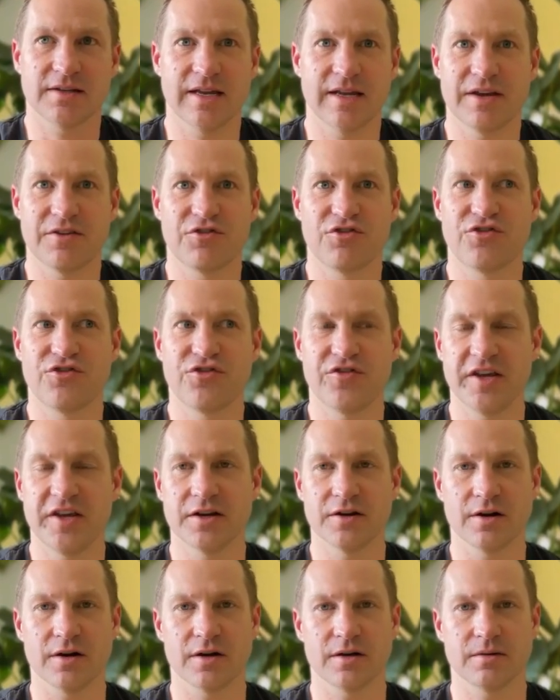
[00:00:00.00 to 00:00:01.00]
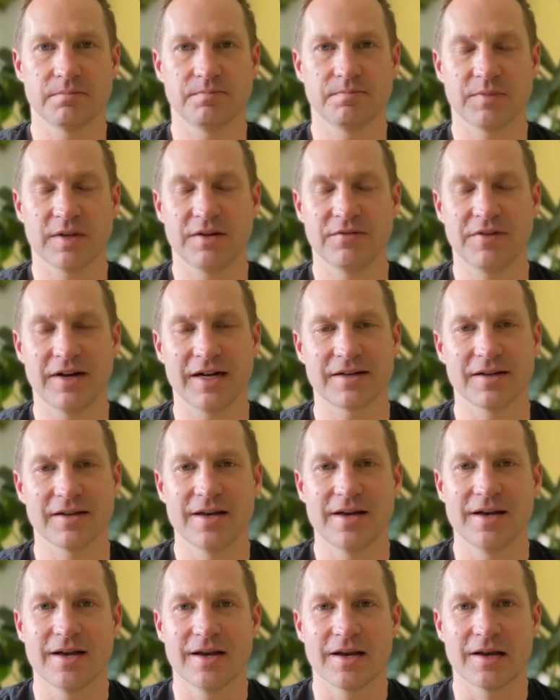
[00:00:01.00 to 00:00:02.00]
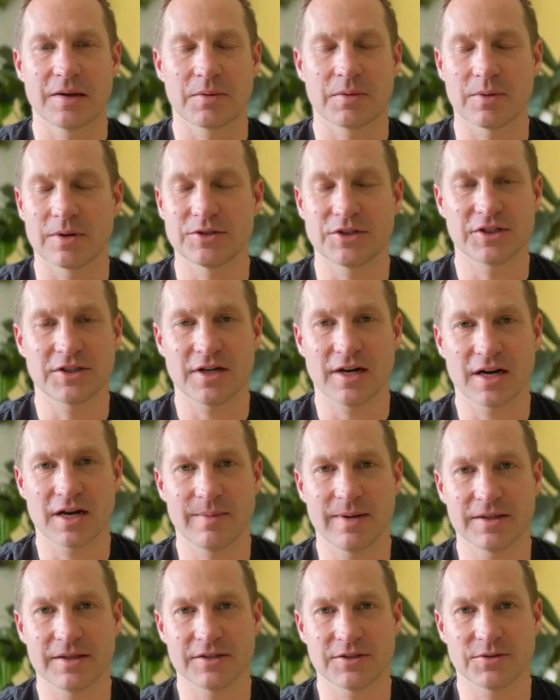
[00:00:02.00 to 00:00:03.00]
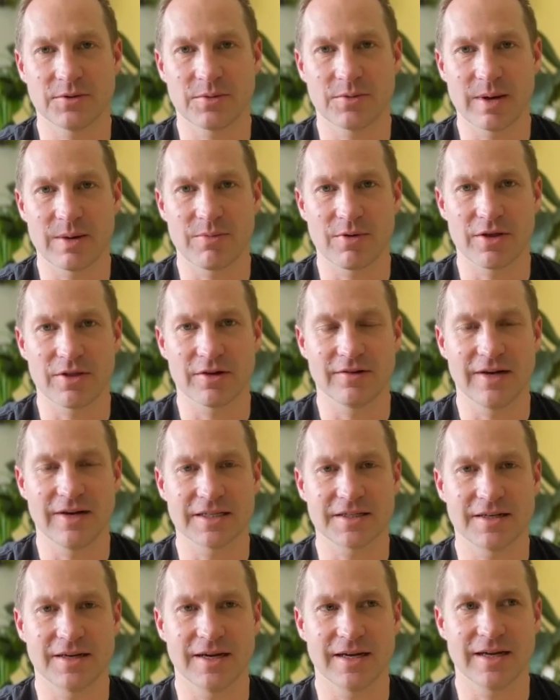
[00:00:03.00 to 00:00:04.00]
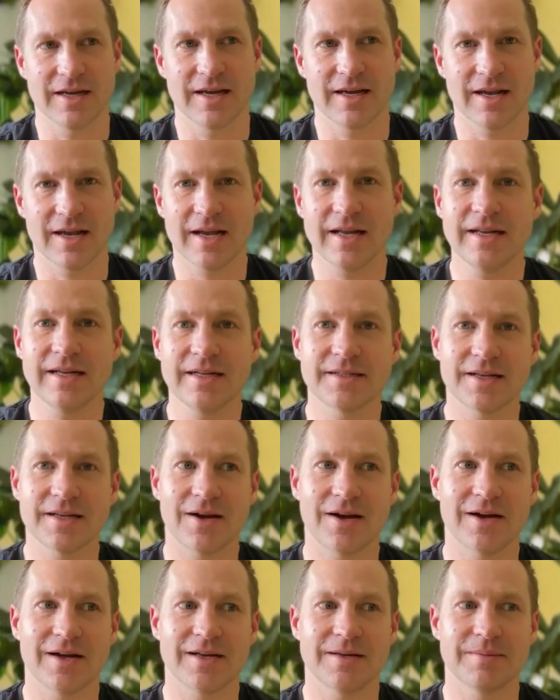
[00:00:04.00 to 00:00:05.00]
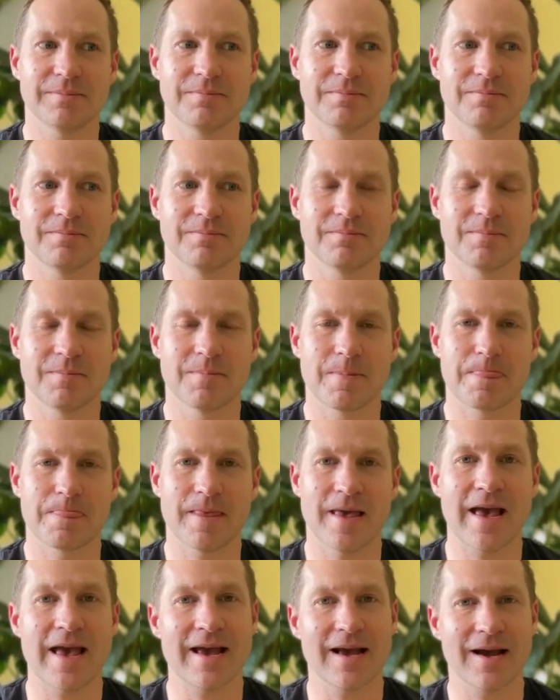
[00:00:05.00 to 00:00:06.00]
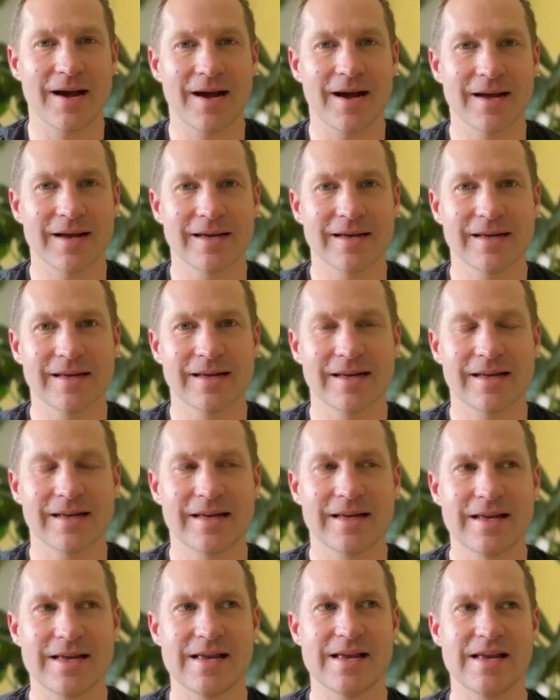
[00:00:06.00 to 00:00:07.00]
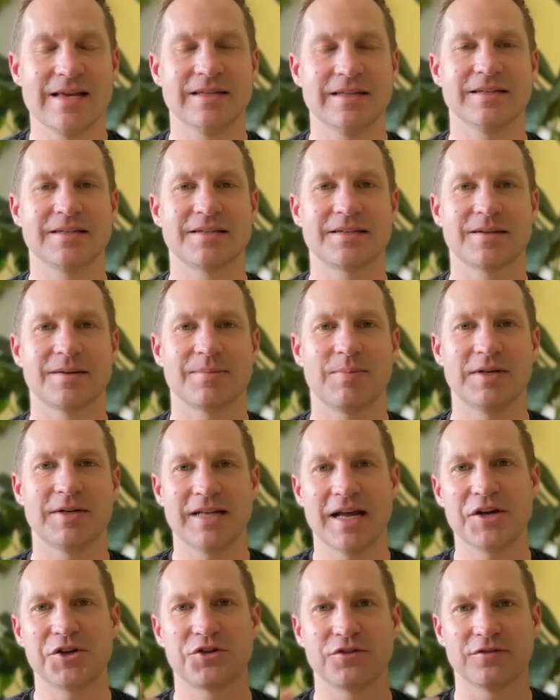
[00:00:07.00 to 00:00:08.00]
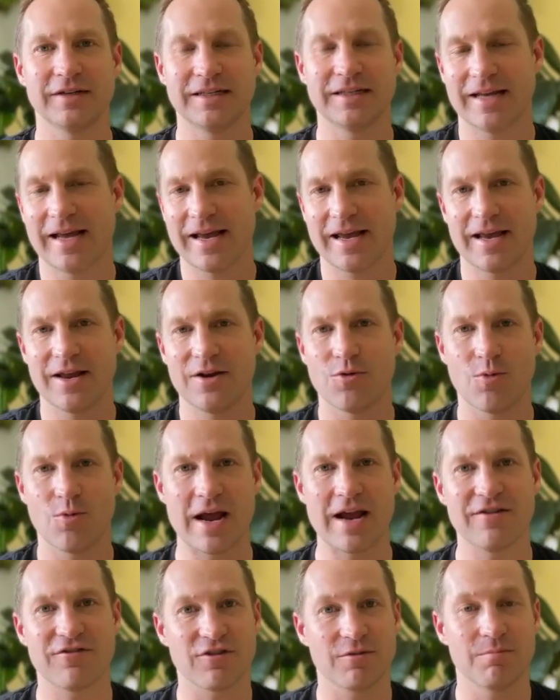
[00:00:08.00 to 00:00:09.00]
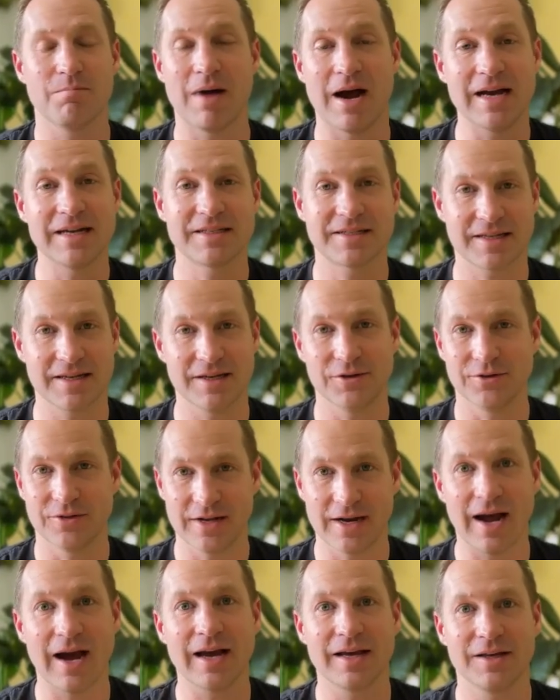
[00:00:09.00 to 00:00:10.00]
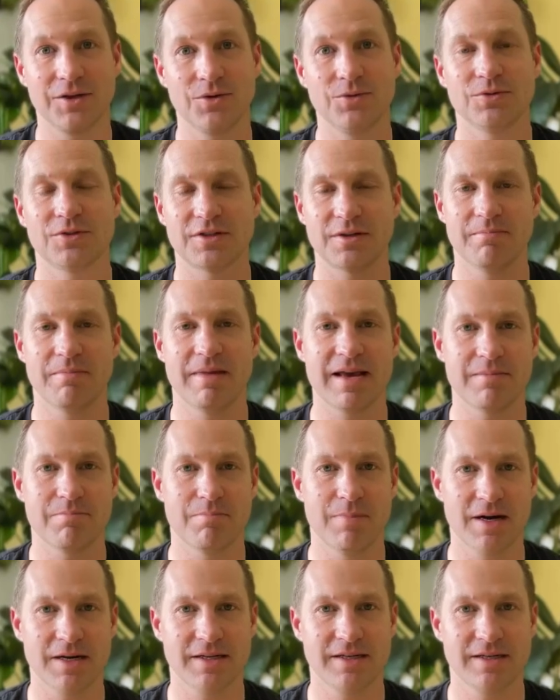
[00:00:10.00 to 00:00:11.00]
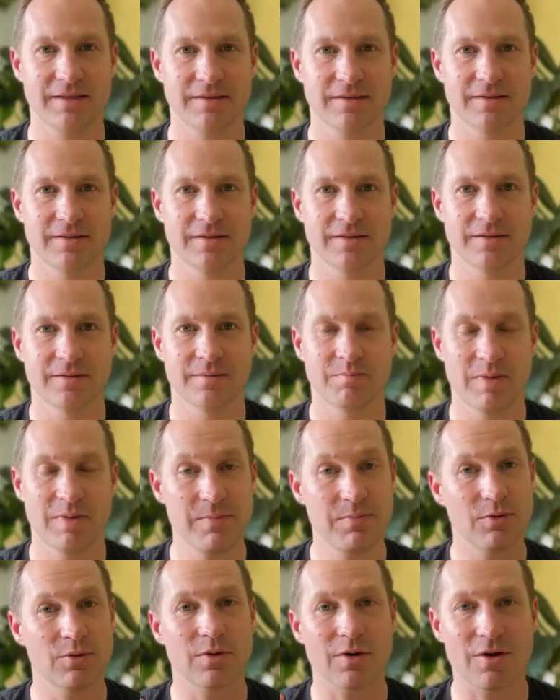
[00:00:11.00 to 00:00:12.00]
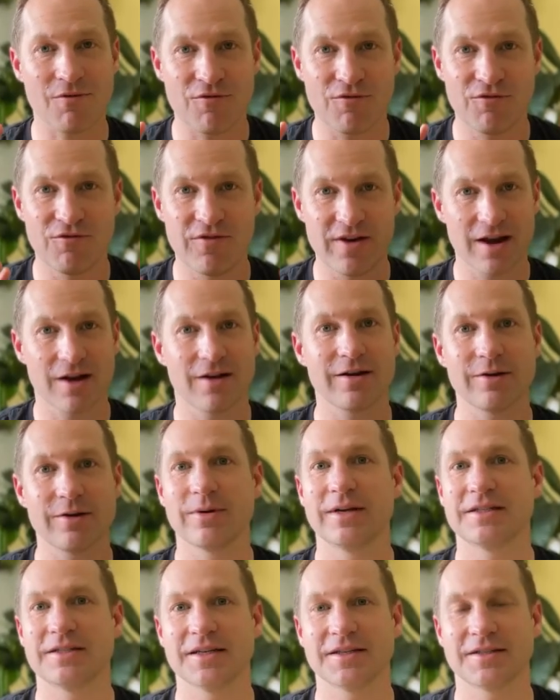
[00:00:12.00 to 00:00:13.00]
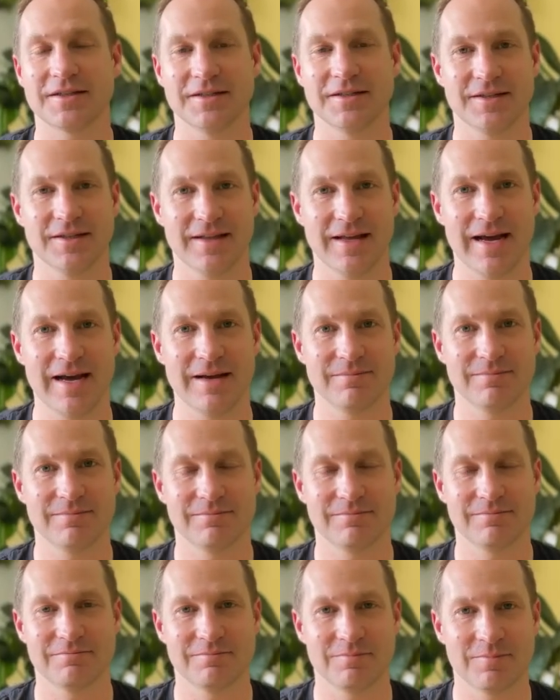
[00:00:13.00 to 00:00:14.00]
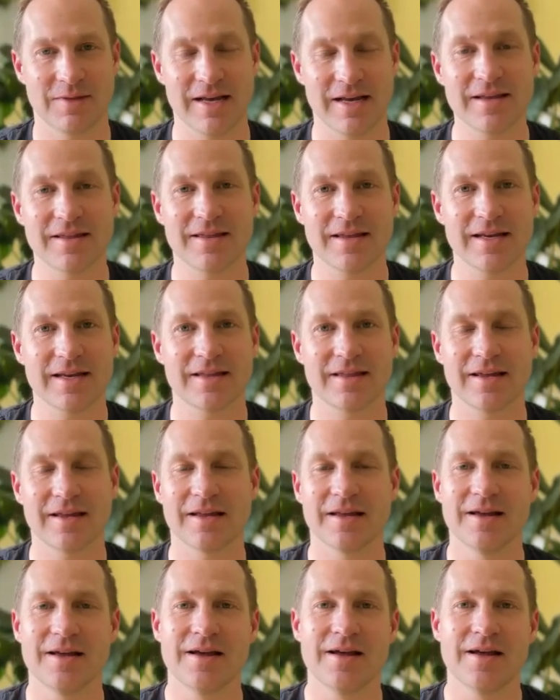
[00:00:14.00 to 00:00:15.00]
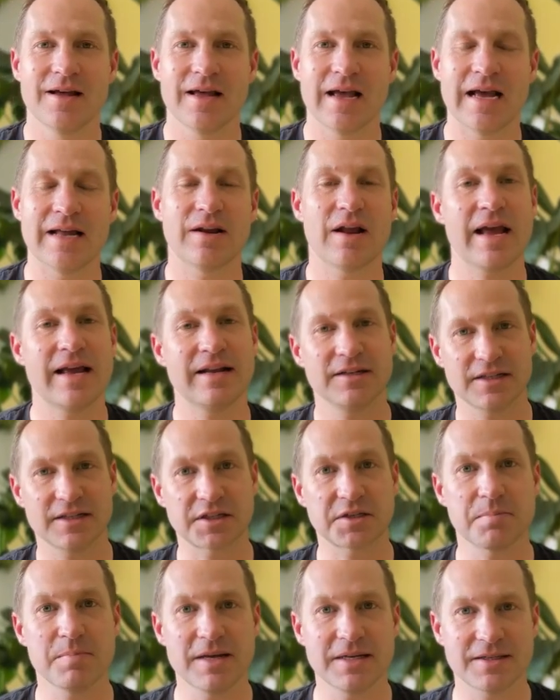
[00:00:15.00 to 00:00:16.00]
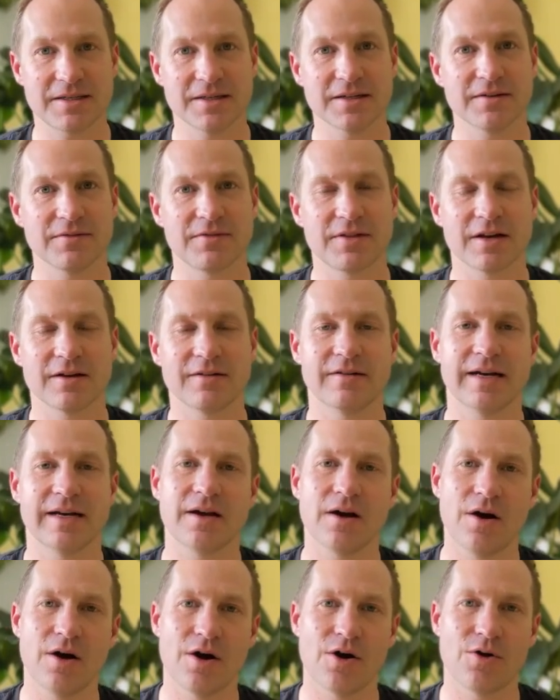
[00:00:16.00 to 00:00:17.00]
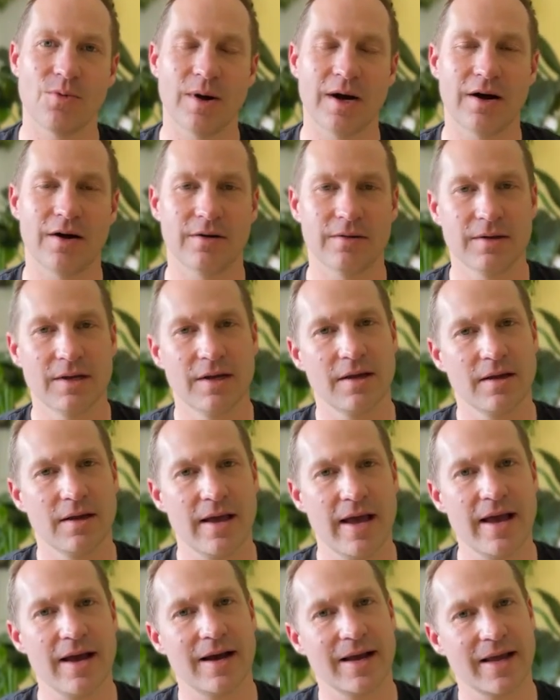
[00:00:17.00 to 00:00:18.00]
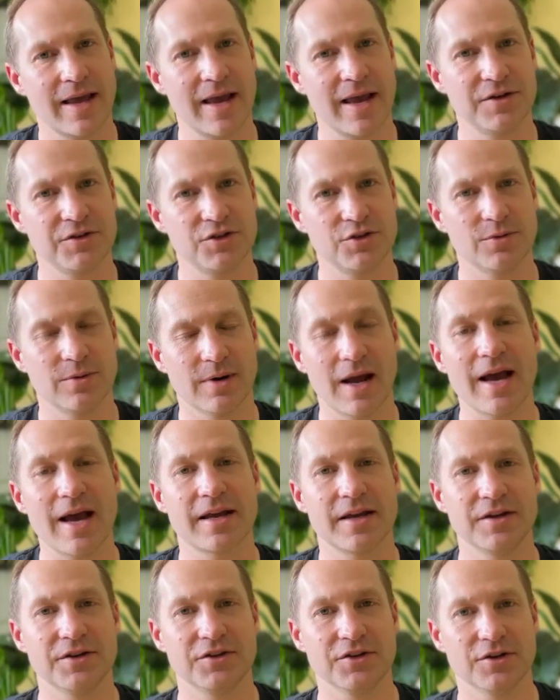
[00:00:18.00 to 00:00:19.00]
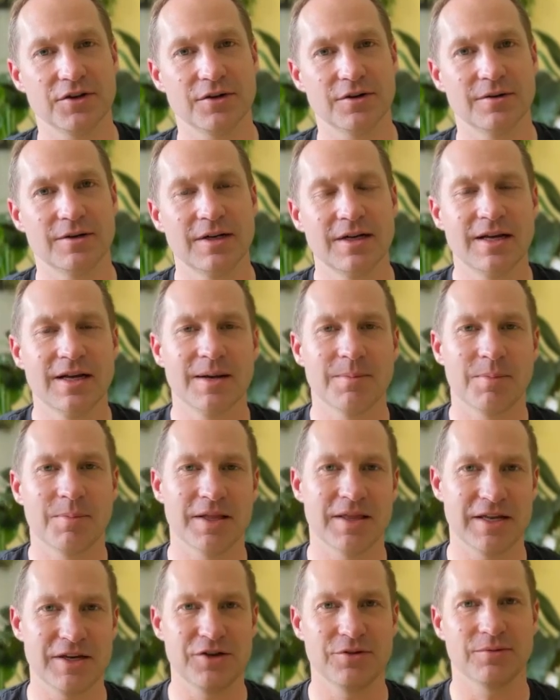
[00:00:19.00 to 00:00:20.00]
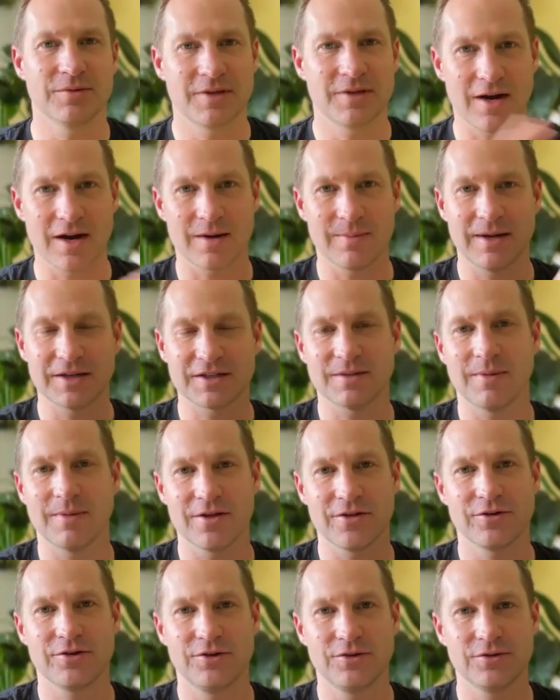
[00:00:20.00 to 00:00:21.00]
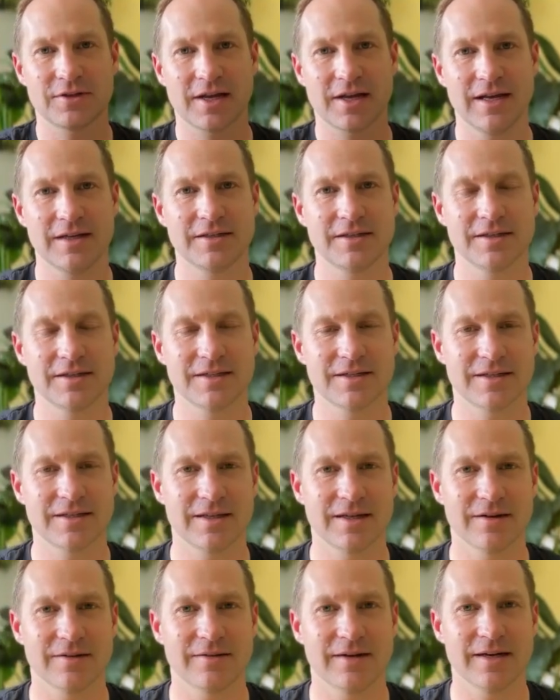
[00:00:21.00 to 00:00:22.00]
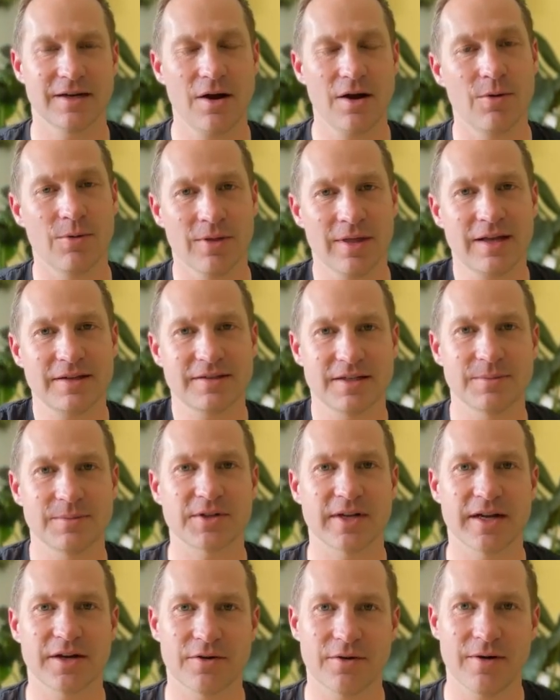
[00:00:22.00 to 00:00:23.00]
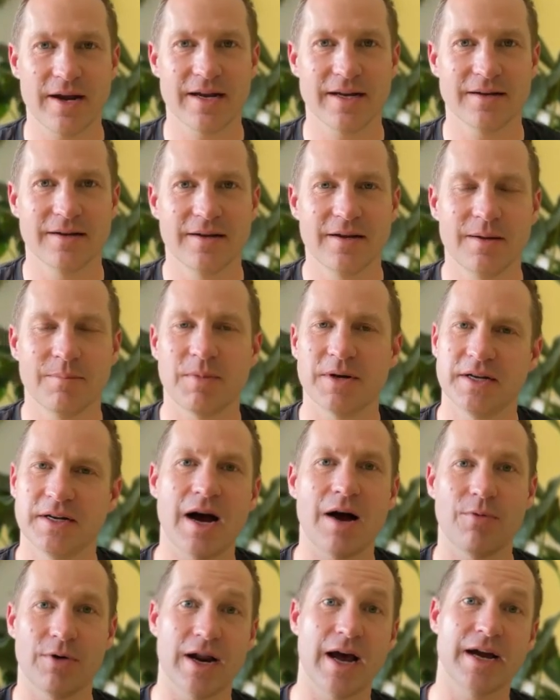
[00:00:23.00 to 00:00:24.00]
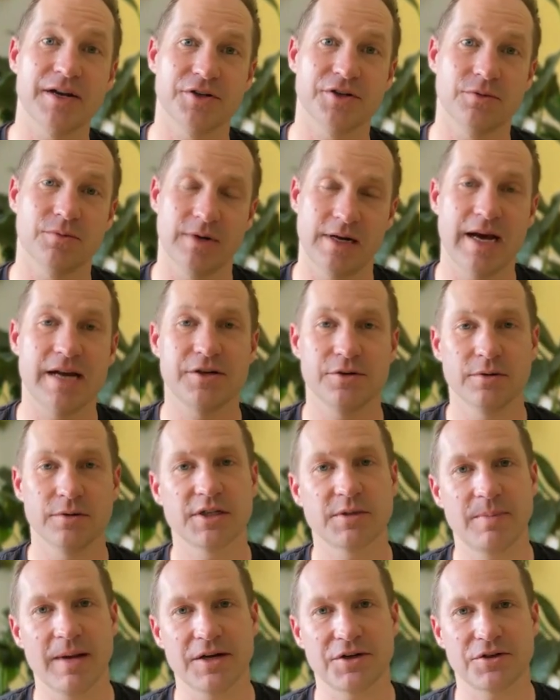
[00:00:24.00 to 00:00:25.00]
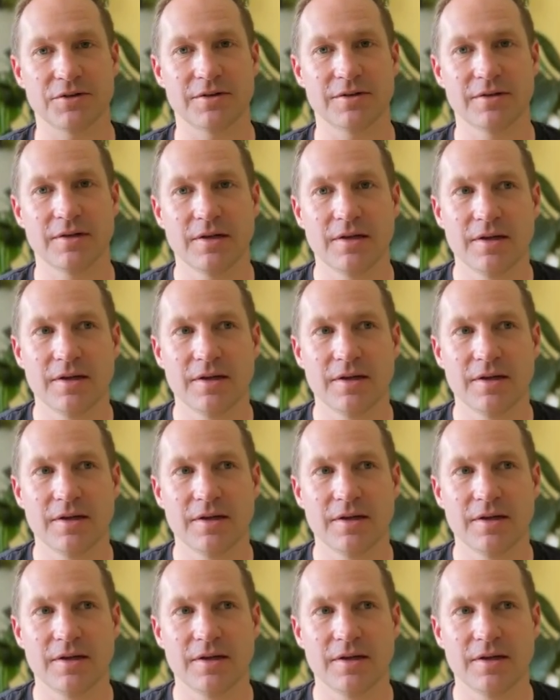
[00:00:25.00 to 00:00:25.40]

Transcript: like fear. In fact, I was just talking about this with my brother last night. Anytime AI is potentially taking away from my skill that I use to make money, people are very resistant to that. They think that, and dismissive. They're like, oh, well, AI can't do what I can do. But then you talk about some other use cases and they're like, oh, well, that seems like great, but not what I do. What I do is special.